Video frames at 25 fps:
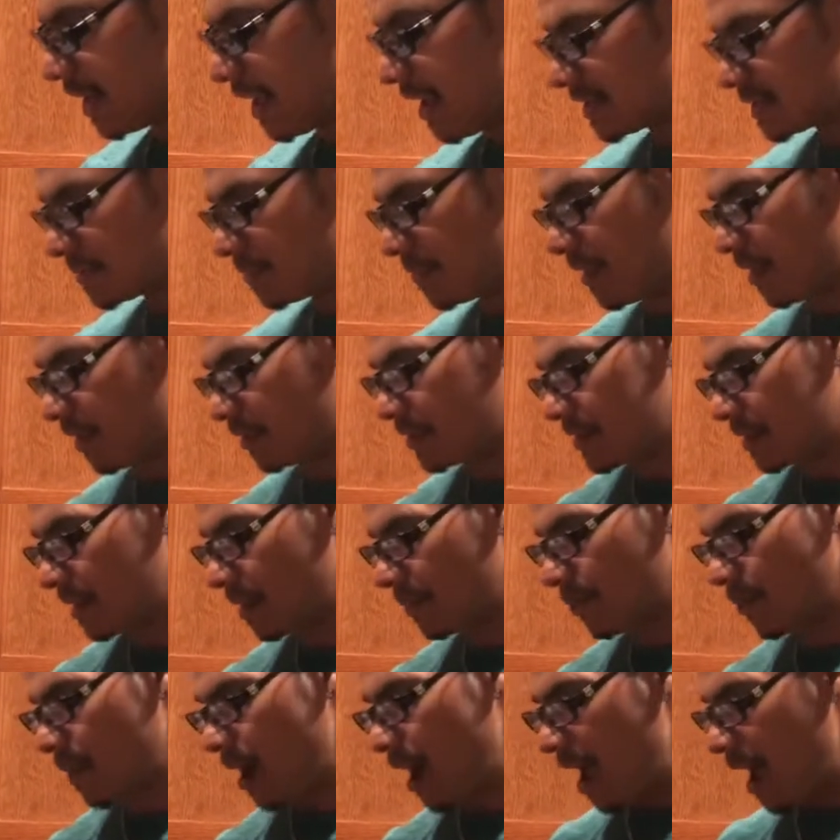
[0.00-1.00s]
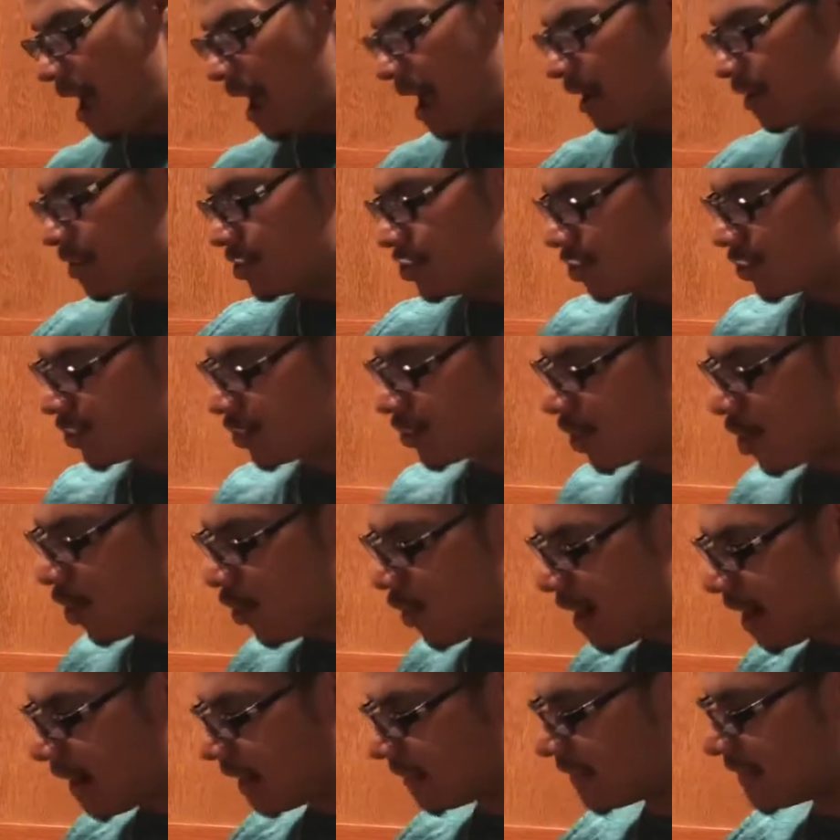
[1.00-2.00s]
has melted. You're gonna go
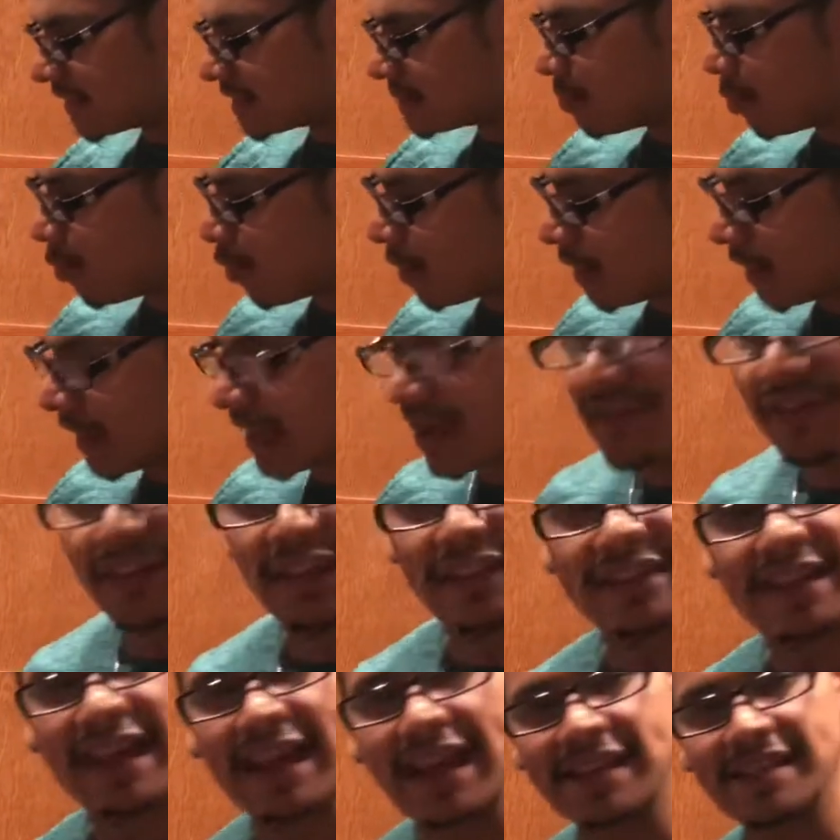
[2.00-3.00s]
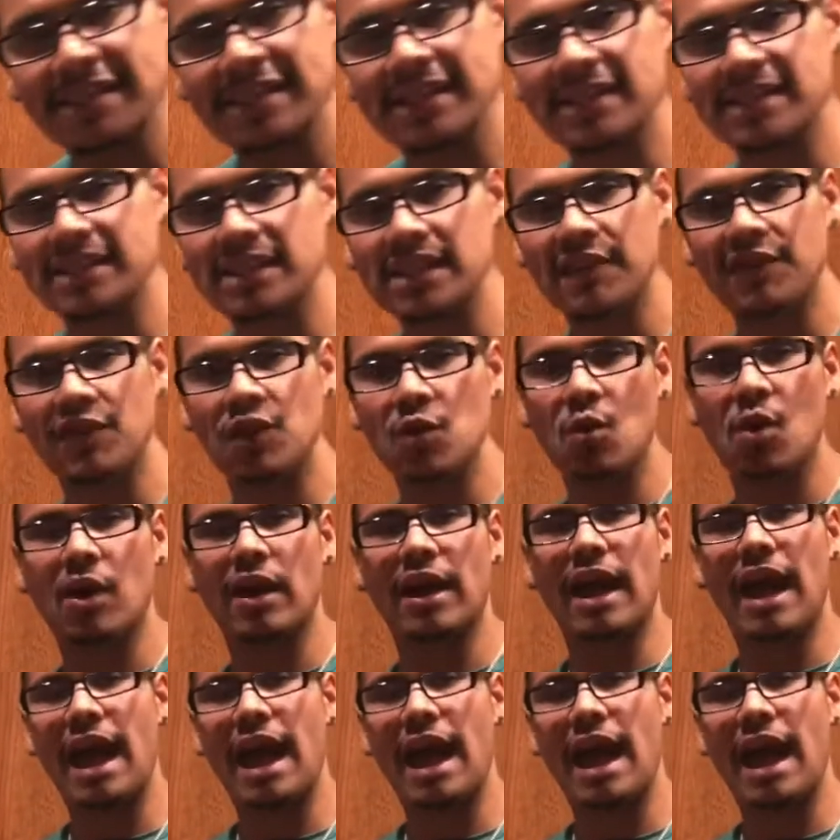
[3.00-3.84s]
ahead at this point and give it a taste to see if you wanna